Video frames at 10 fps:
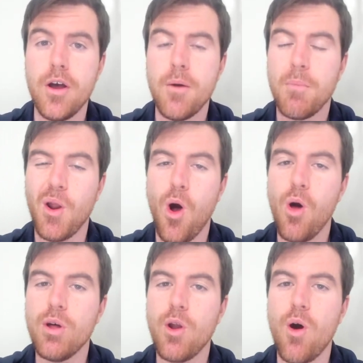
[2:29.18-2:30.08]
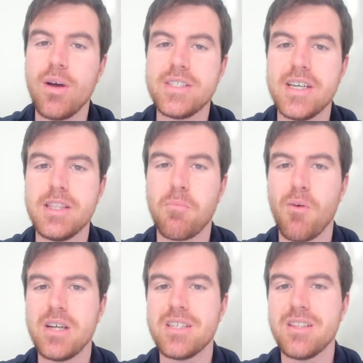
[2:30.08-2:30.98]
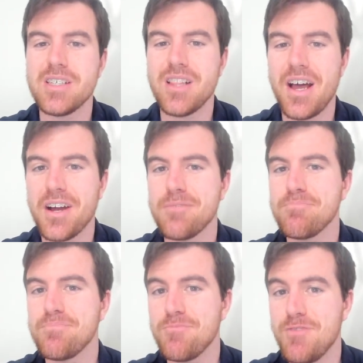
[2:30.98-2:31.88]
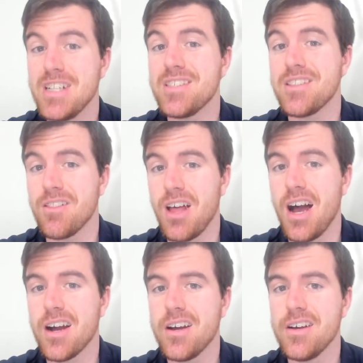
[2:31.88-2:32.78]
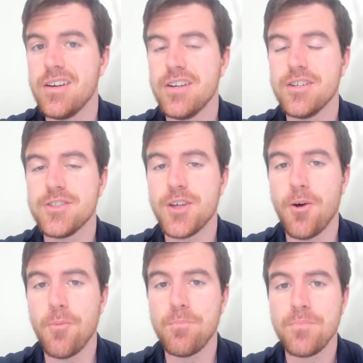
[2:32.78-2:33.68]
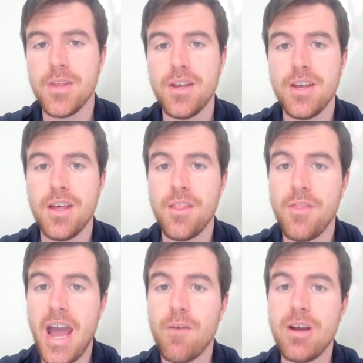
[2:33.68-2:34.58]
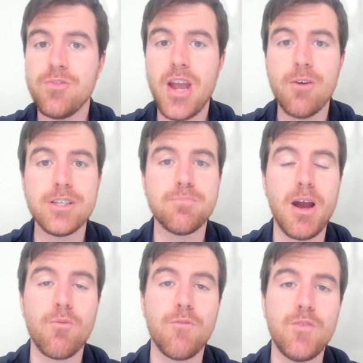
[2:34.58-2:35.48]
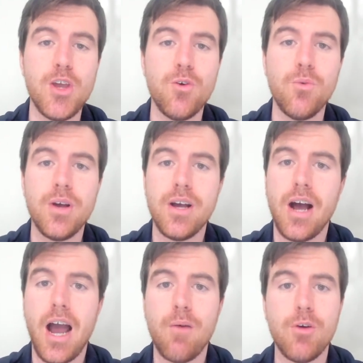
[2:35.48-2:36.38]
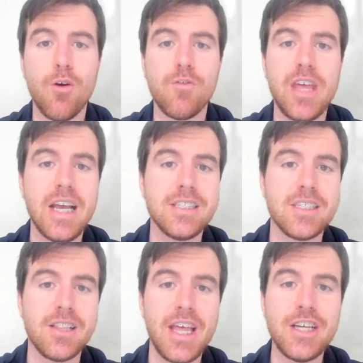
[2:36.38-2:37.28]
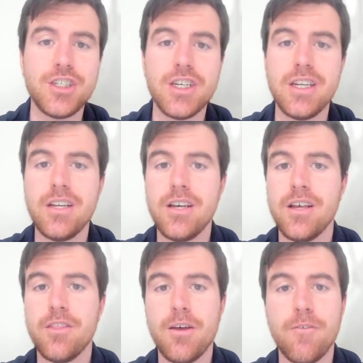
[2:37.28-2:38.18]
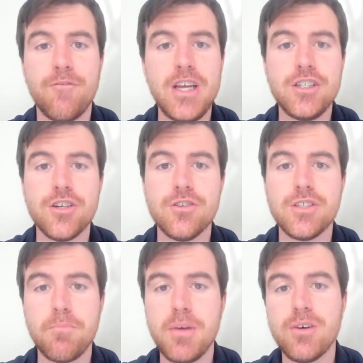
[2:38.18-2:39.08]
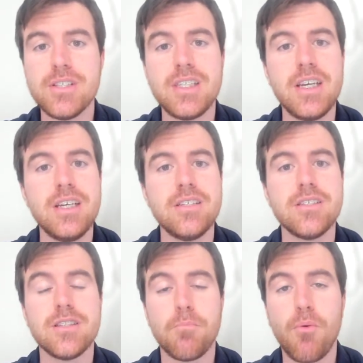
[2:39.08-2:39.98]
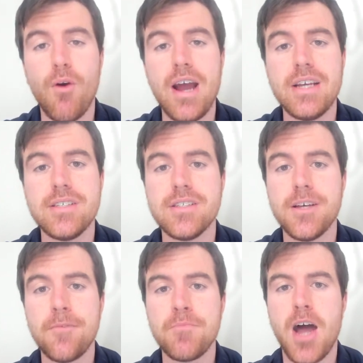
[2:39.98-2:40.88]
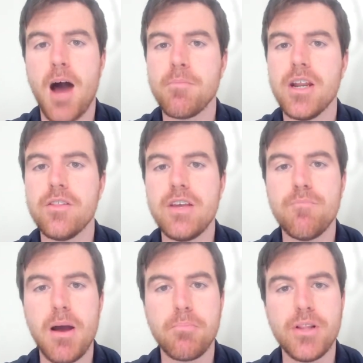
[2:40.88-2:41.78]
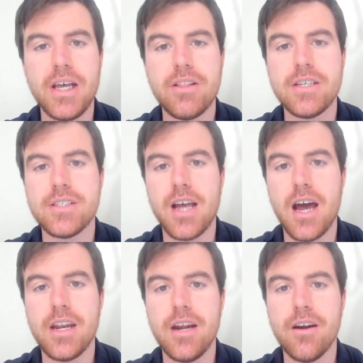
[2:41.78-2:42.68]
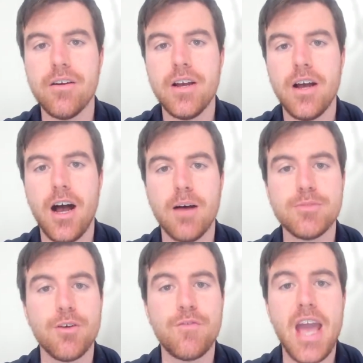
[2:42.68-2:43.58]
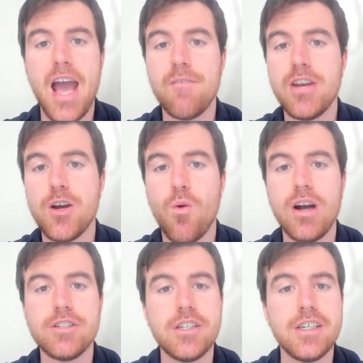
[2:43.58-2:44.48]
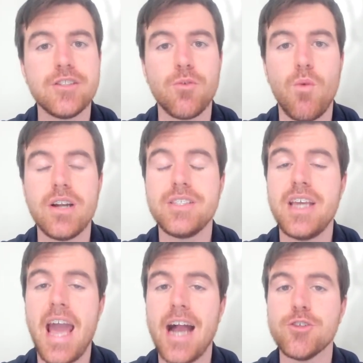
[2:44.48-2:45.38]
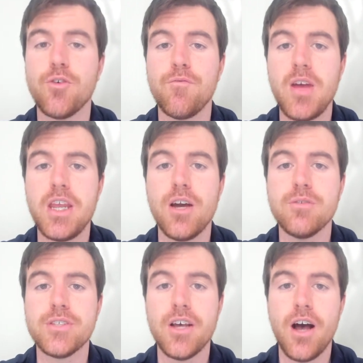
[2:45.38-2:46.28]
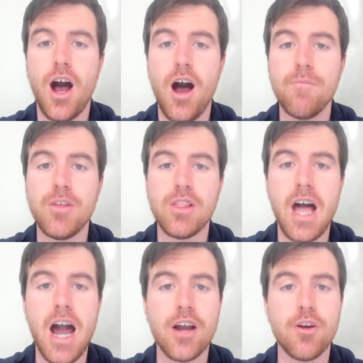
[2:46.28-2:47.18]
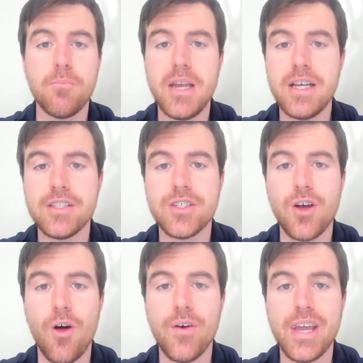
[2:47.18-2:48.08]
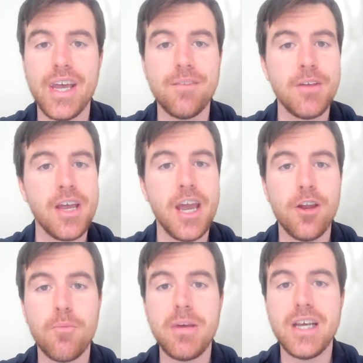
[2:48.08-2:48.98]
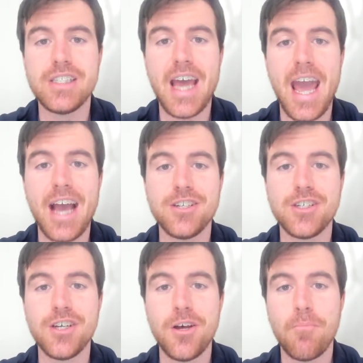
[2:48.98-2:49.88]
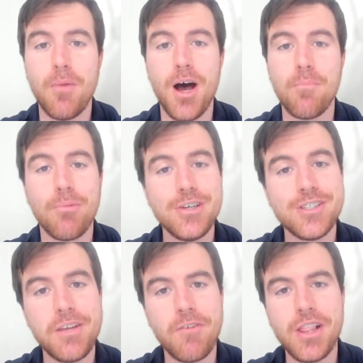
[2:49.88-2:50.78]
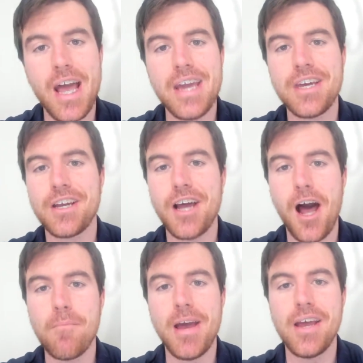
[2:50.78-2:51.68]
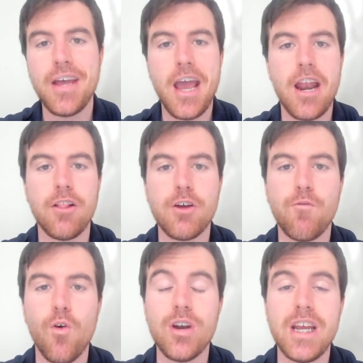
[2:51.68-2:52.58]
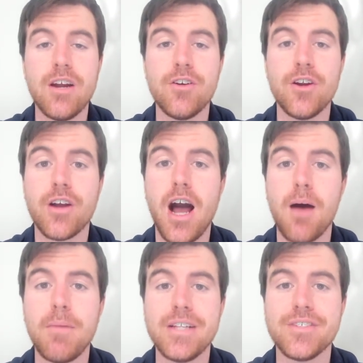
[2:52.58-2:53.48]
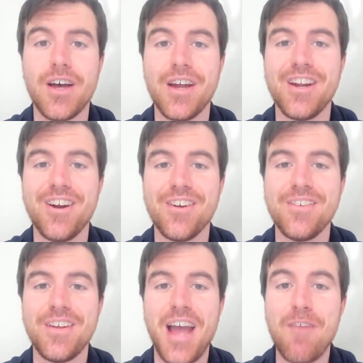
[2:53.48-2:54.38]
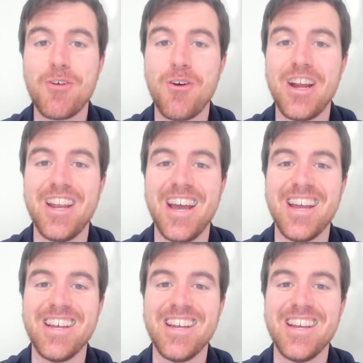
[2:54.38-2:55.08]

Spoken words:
But all in all, I'd say the price of this lock fits the lock. So that right there is my review. I went over the installation, the features, abilities, the price. I'm going to leave my playlist on here. So if you have any questions or want to see actual videos of the lock or me installing it, it'll be attached. But please leave a like, comment, and I look forward to hearing your comments on here. Have a great day.